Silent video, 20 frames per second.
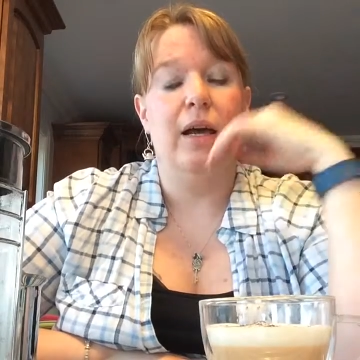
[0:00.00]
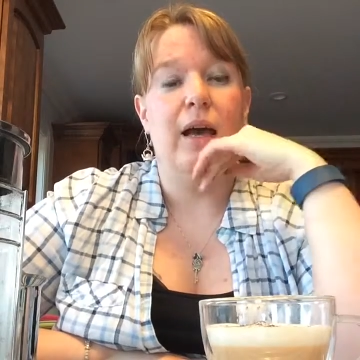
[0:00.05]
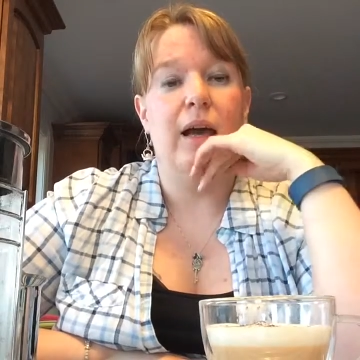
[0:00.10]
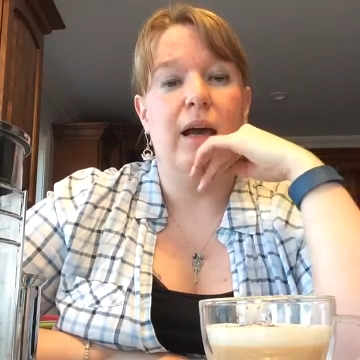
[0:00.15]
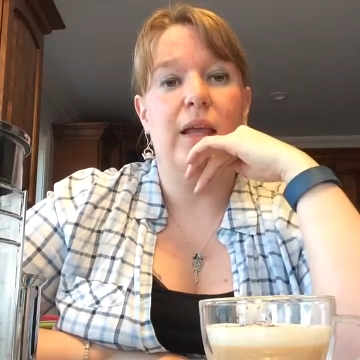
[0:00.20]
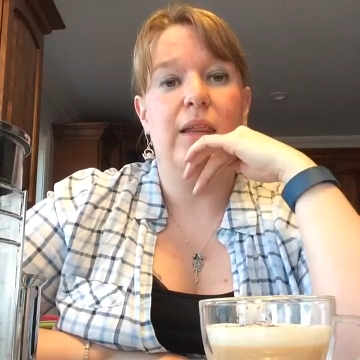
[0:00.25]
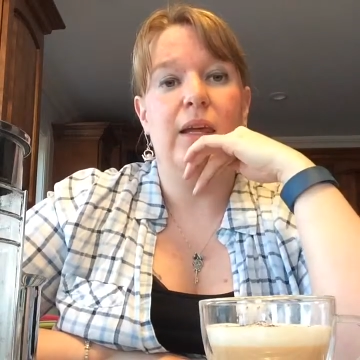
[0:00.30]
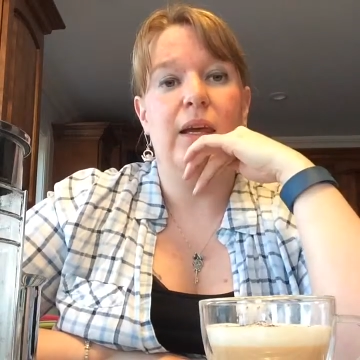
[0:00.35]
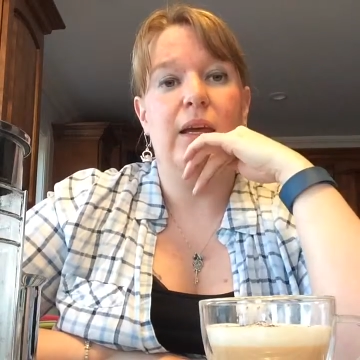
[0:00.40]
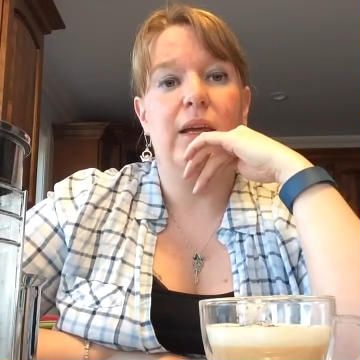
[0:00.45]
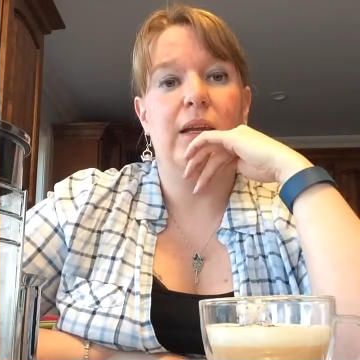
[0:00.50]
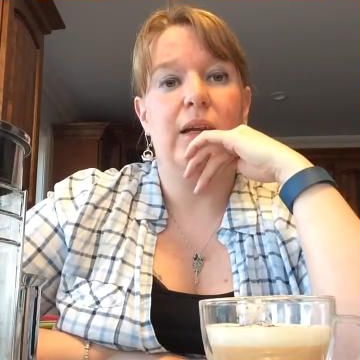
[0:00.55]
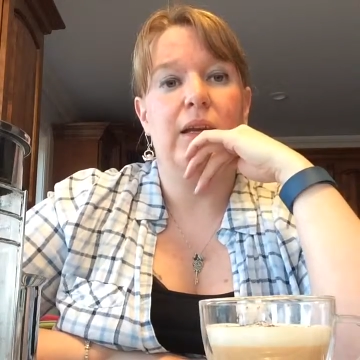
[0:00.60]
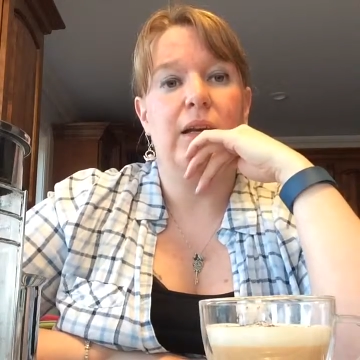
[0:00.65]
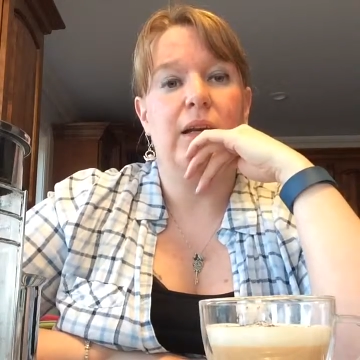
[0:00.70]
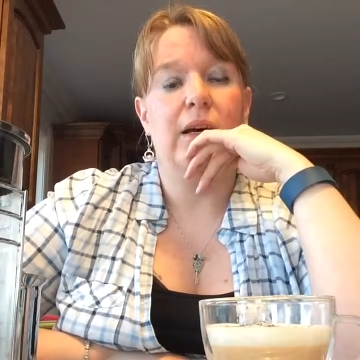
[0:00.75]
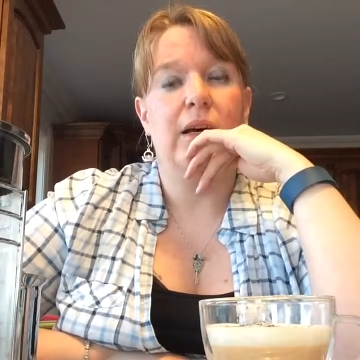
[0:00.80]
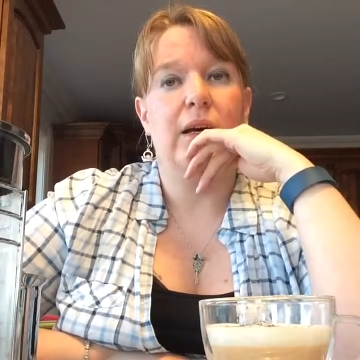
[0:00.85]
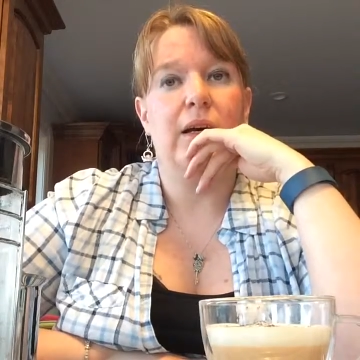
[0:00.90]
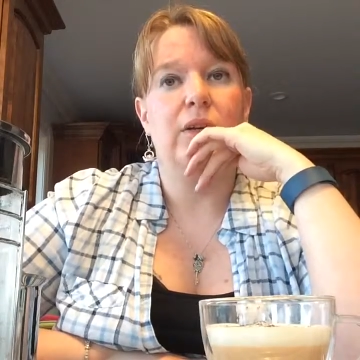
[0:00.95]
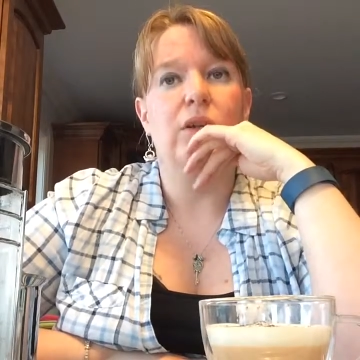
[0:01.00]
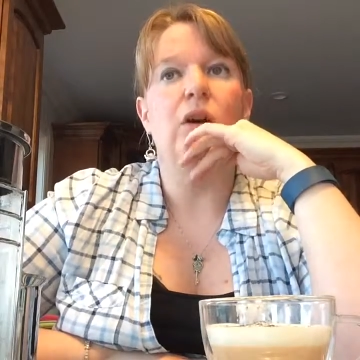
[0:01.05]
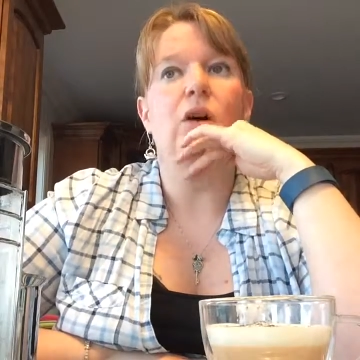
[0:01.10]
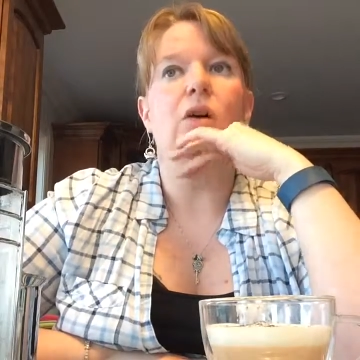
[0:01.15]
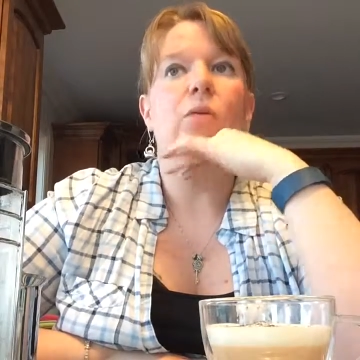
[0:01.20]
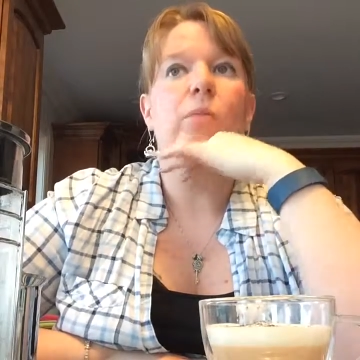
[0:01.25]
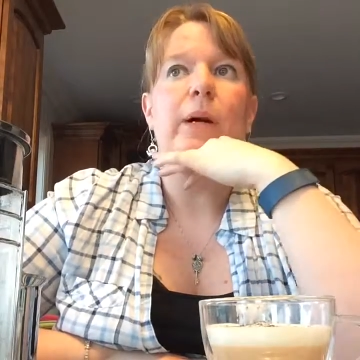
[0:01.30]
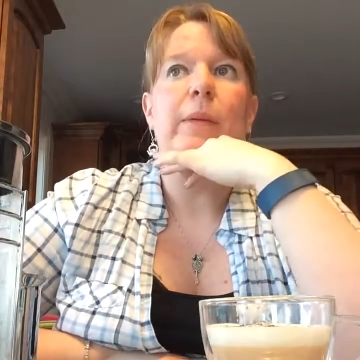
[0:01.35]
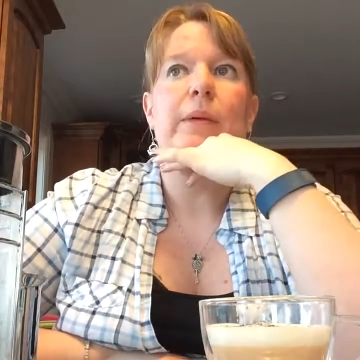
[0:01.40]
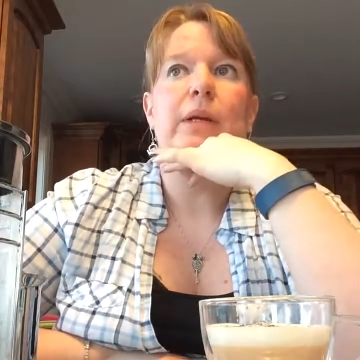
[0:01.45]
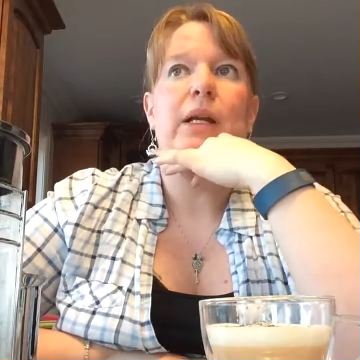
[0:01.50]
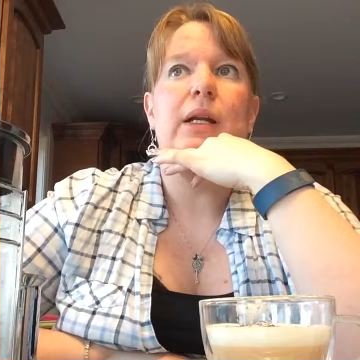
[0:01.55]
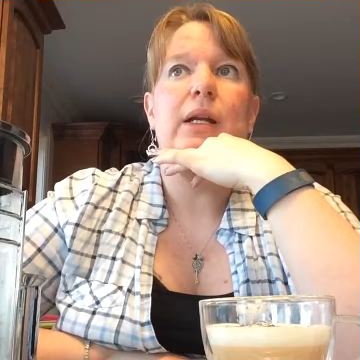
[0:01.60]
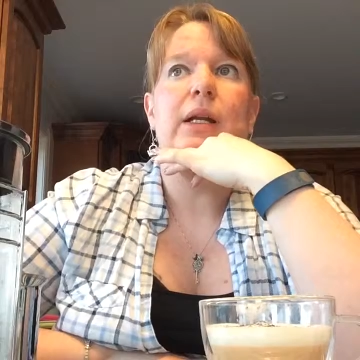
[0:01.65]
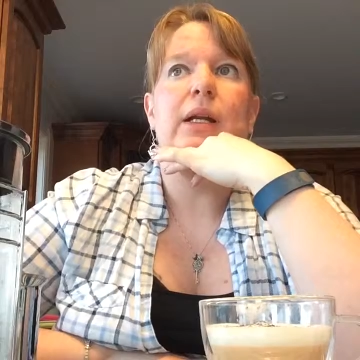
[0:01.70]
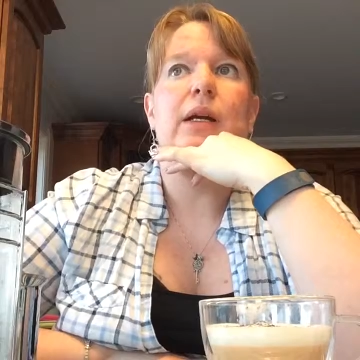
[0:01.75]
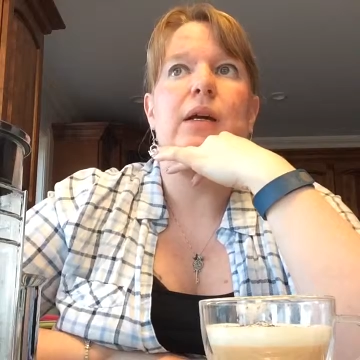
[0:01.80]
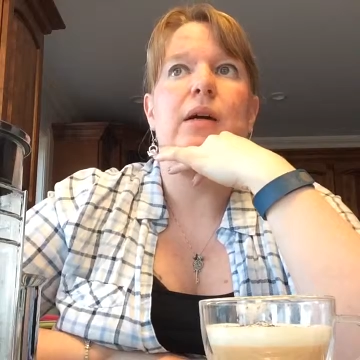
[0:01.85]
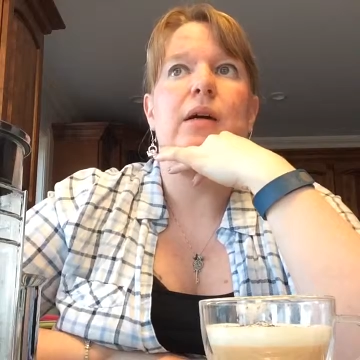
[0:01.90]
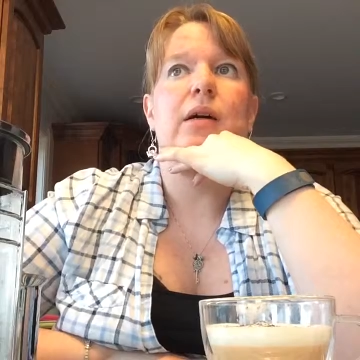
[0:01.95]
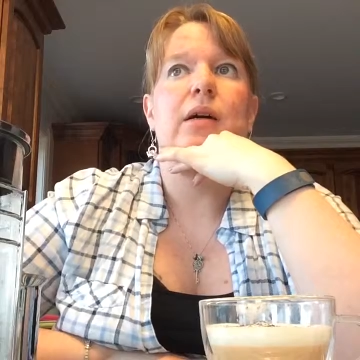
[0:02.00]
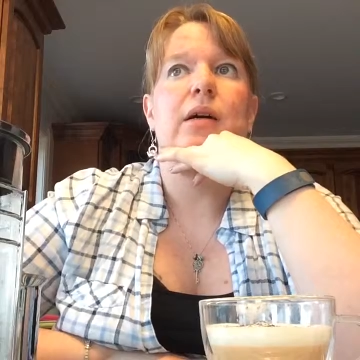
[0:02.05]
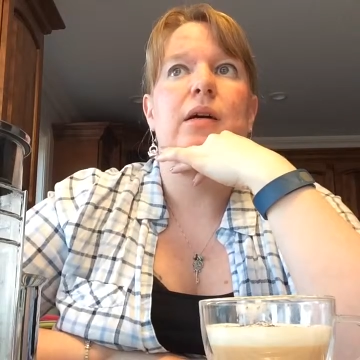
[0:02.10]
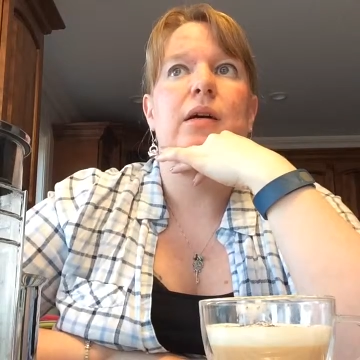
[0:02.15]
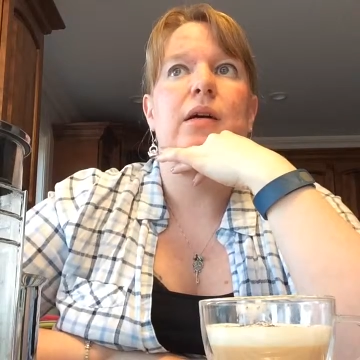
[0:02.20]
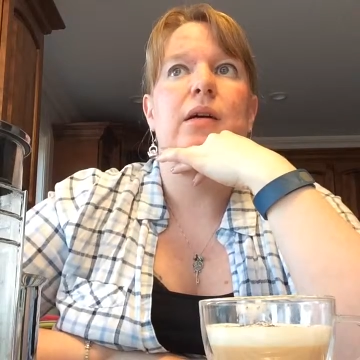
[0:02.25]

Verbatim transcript: And then, uh, no, probably not a year.